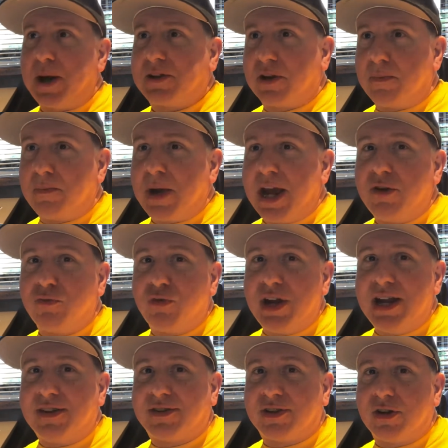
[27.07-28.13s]
But the main
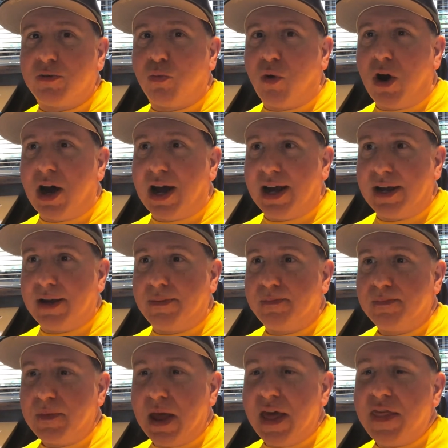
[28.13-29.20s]
reason why
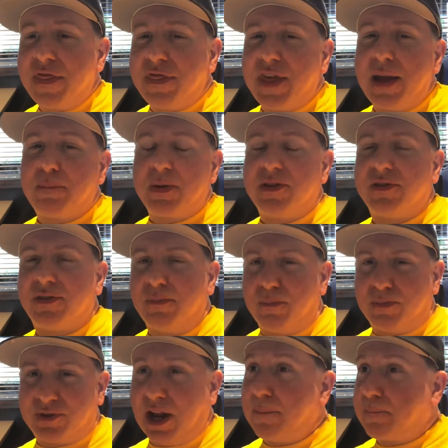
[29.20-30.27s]
they've been
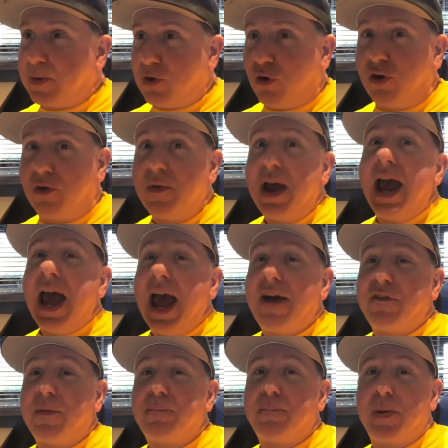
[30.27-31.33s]
slumping or
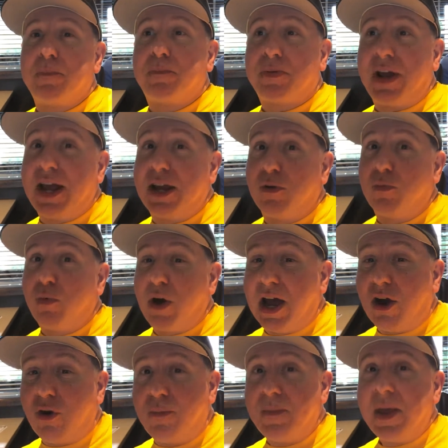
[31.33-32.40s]
haven't been playing
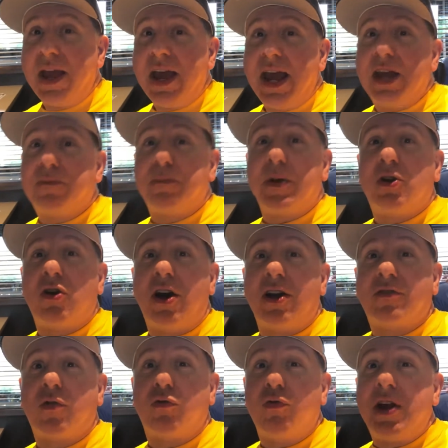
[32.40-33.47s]
well is
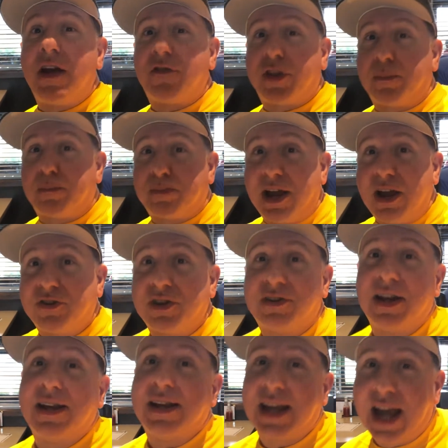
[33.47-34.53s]
because three of the players that
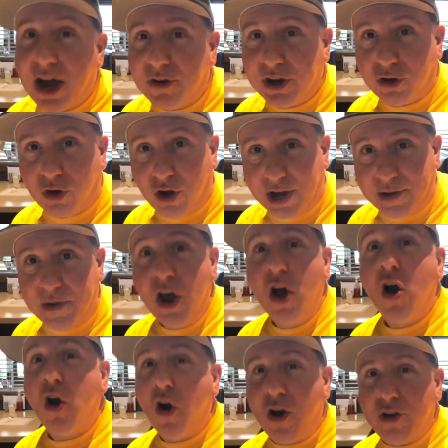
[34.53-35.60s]
they counted on
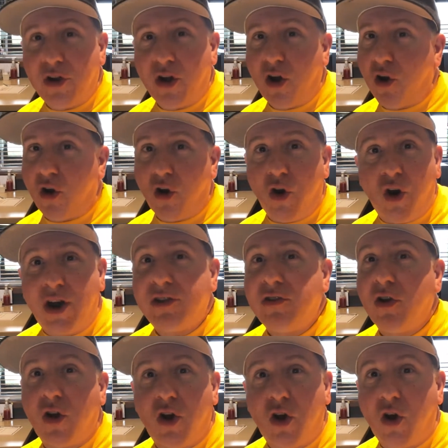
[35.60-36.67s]

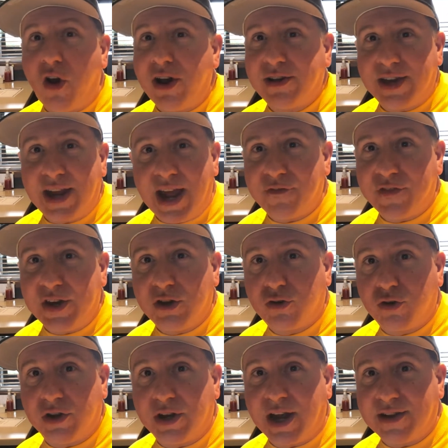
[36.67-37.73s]
aren't having
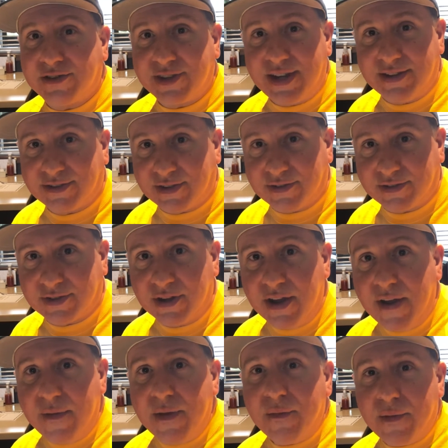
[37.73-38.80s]
good seasons. You're
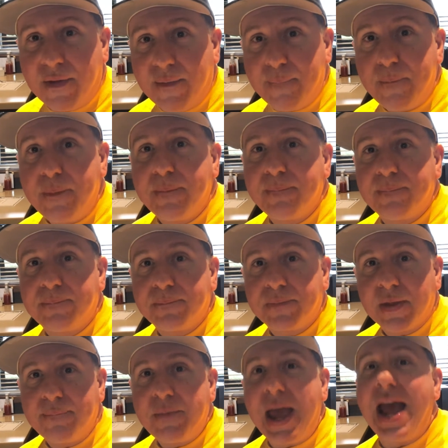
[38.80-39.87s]
talking Bell, Vasquez,
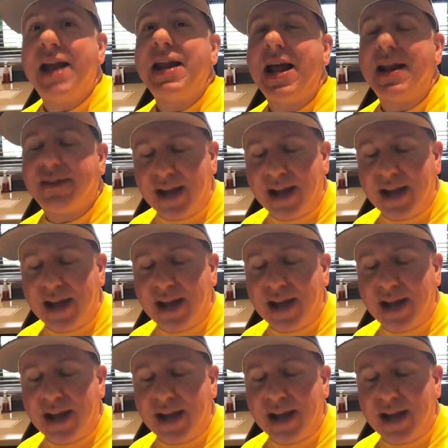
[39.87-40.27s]
and